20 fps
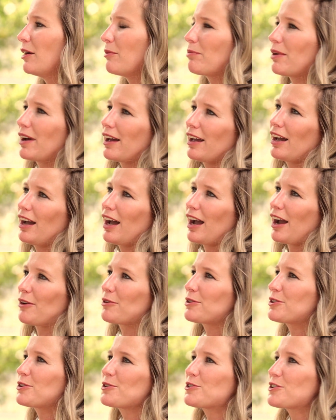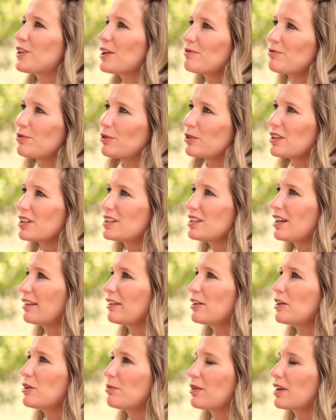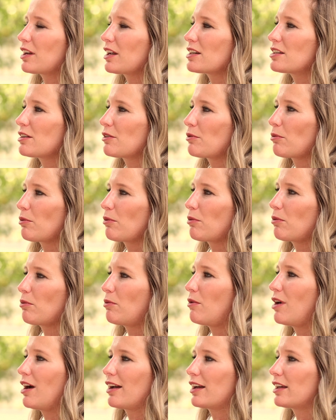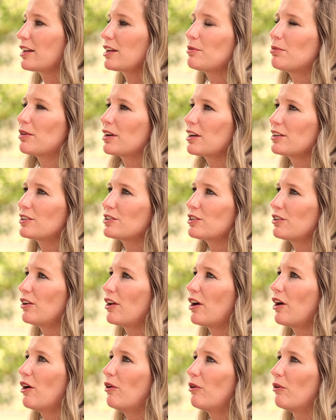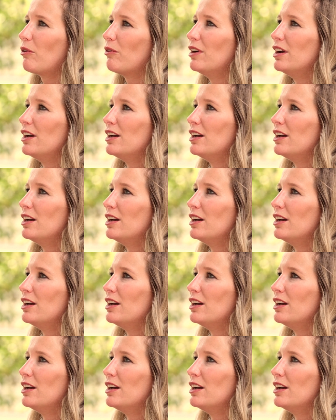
But I was too shameful to tell anybody. I didn't want anybody to know.